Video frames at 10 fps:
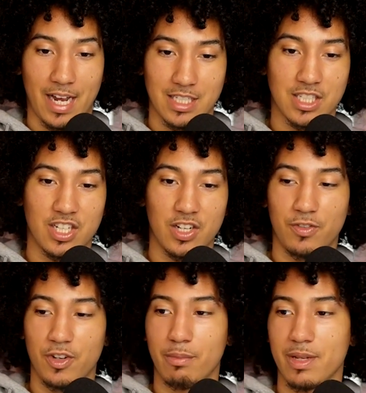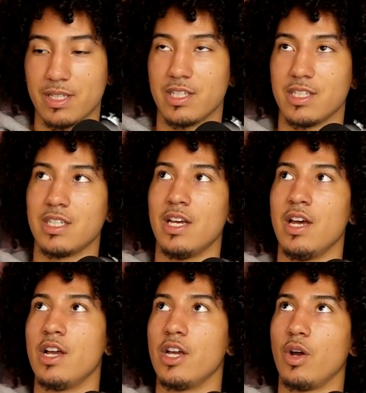It's good for your business.
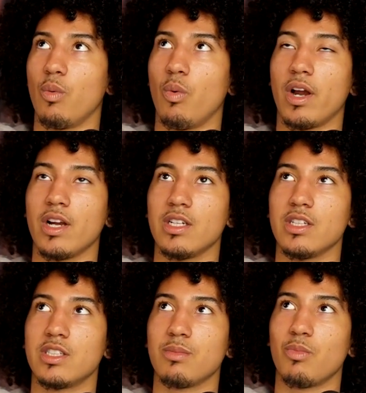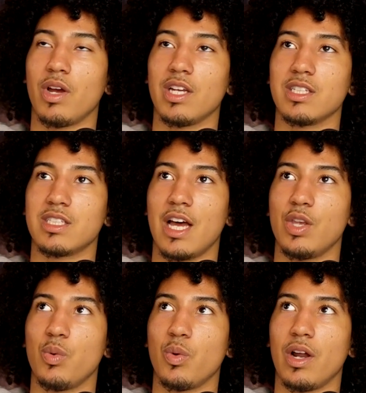What are some ways that
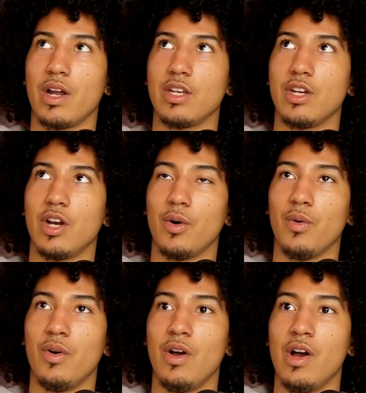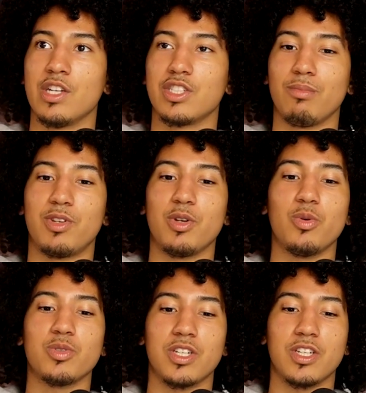you would, some
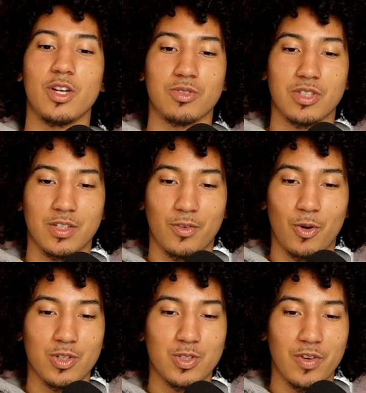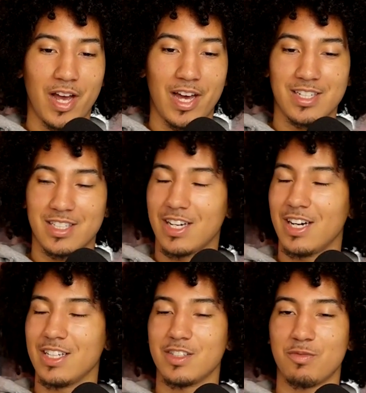do's and don'ts? Because of course you've had
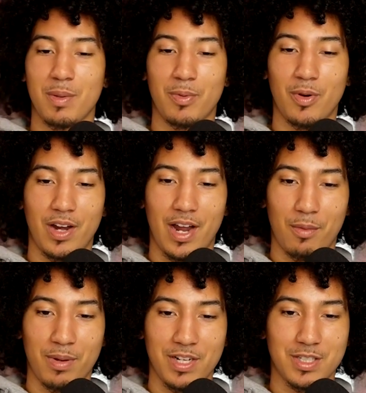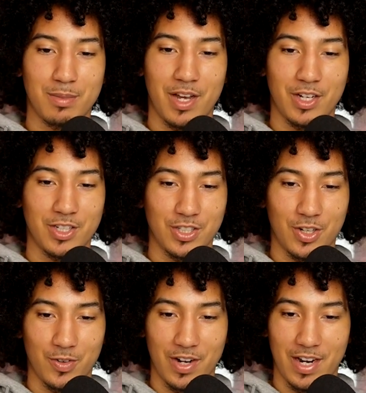tons of people who now pitch to be on your
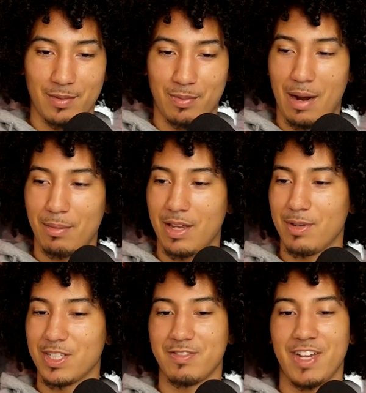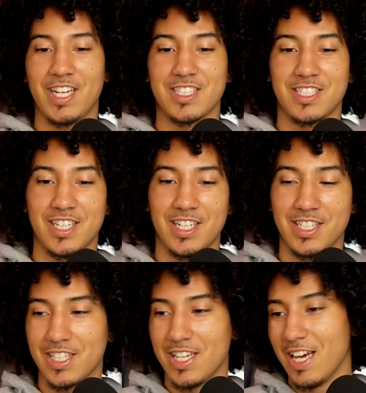show, right? Probably a bunch of
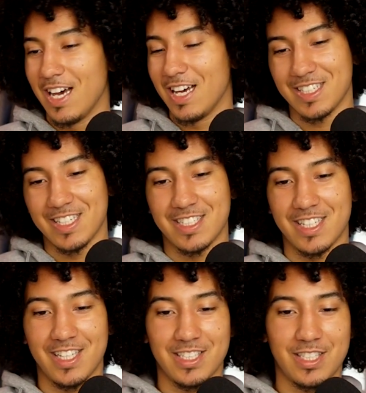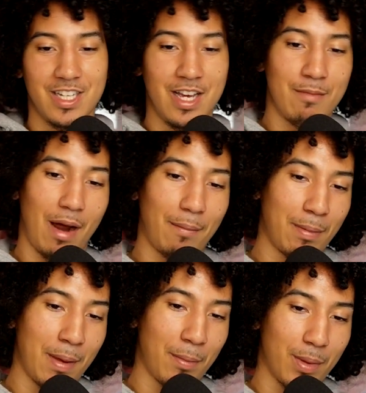agencies, assistants, probably
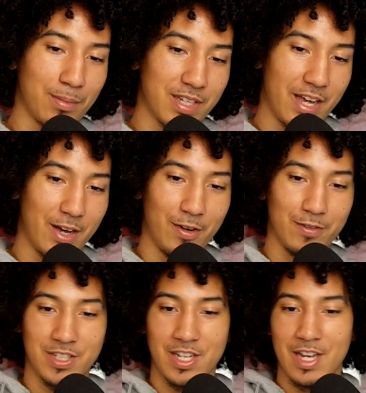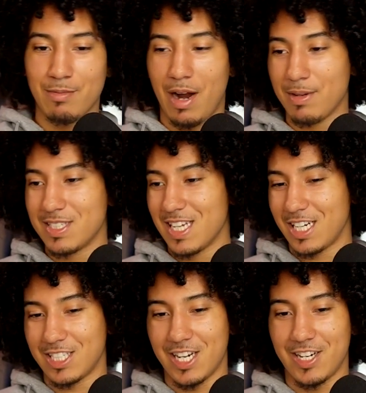people themselves, probably
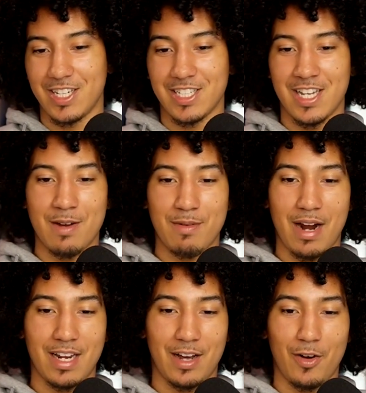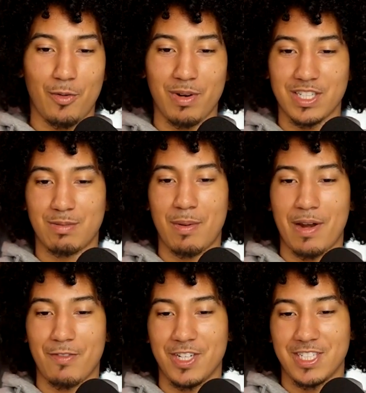secretaries, probably a whole bunch of people that
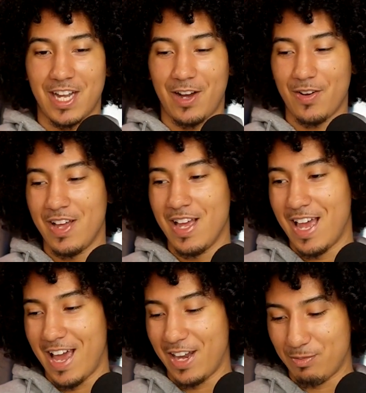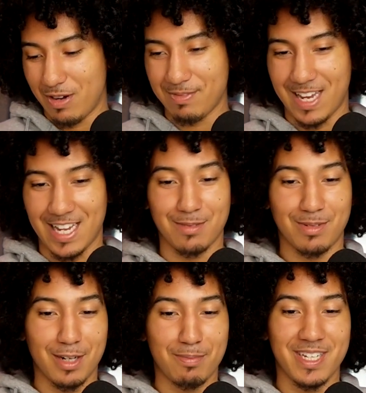have reached out. And you probably had some
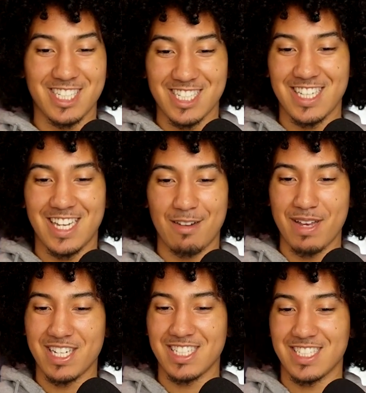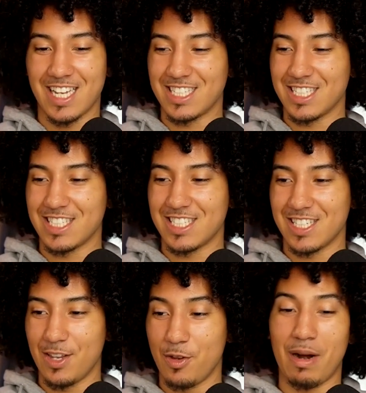good pitches and pitches that just
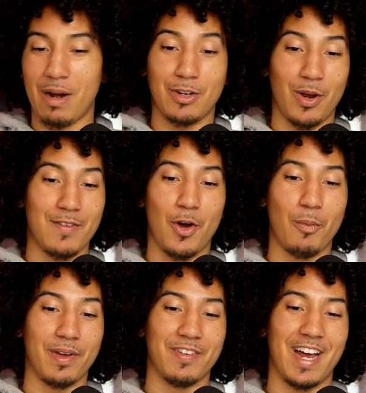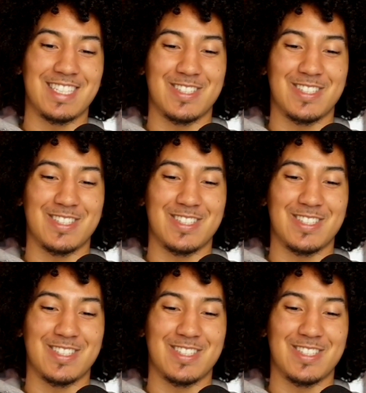you probably don't even open, right?